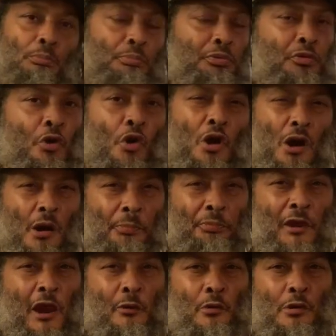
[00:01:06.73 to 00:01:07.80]
pure
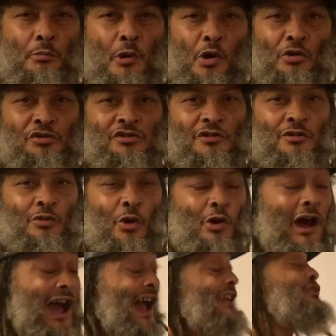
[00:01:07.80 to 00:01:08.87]
apparent motion, or
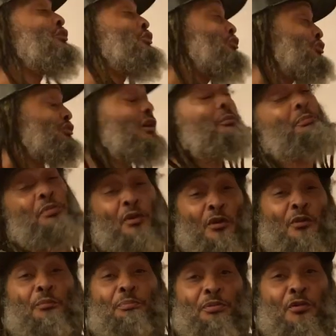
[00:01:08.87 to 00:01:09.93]
I use apparent,
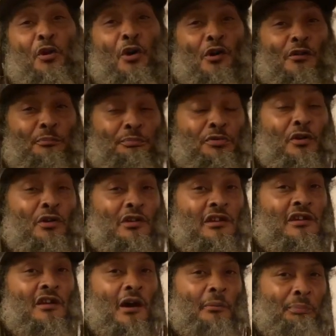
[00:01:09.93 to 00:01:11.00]
pure, purely
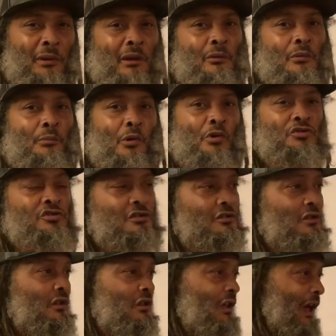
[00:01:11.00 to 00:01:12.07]
apparent motion.
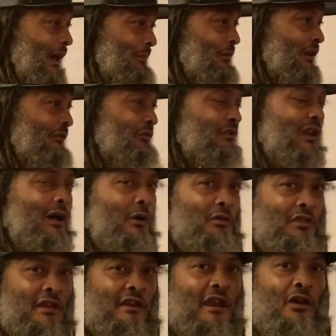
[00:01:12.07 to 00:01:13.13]
I mean, every now and
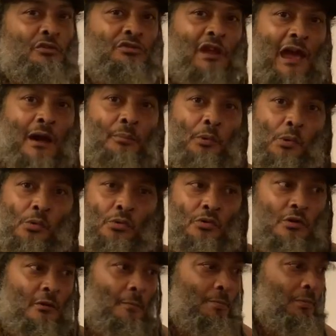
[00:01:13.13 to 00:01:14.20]
then I've dabbled
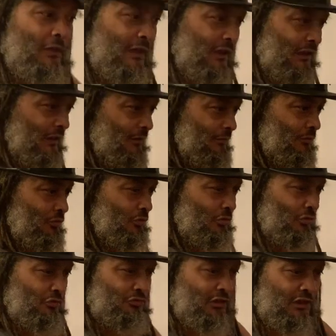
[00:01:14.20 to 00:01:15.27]
in
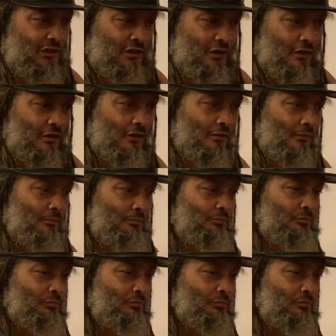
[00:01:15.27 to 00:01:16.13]
the um,